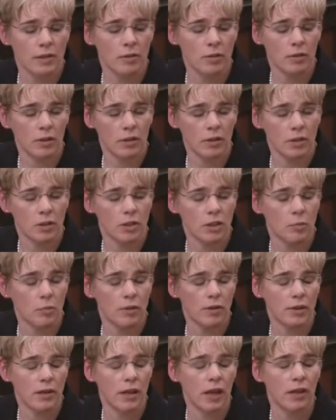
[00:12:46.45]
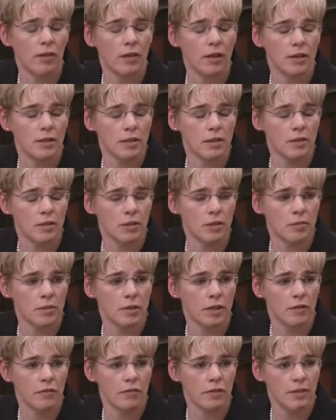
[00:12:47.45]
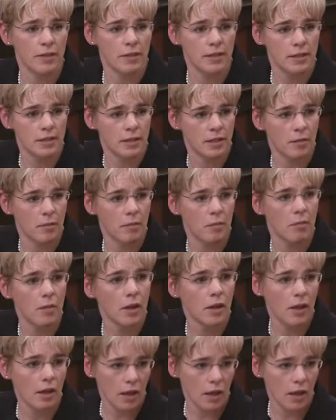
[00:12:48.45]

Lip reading: and relationship with the counties in terms of the system,